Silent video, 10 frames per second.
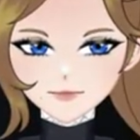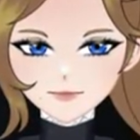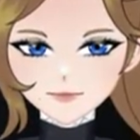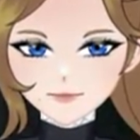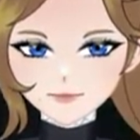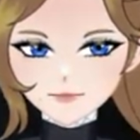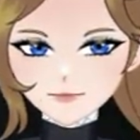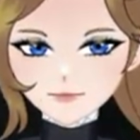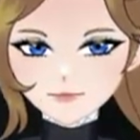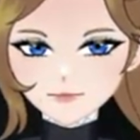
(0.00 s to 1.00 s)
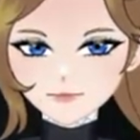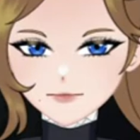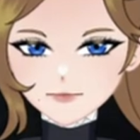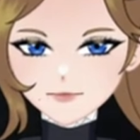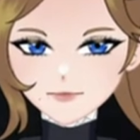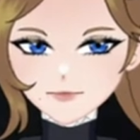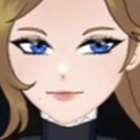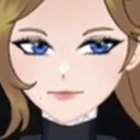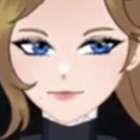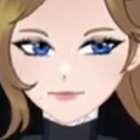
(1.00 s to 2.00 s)

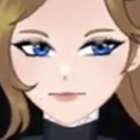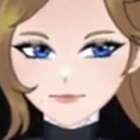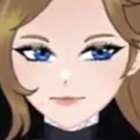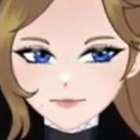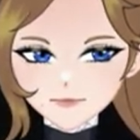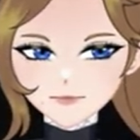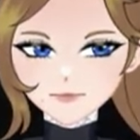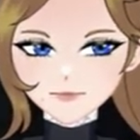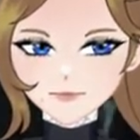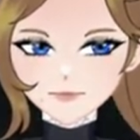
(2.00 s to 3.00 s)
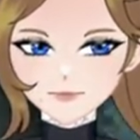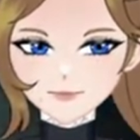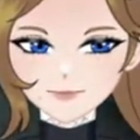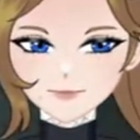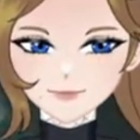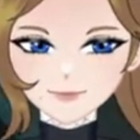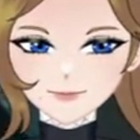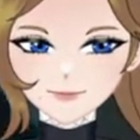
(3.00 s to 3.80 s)
Nothing is said.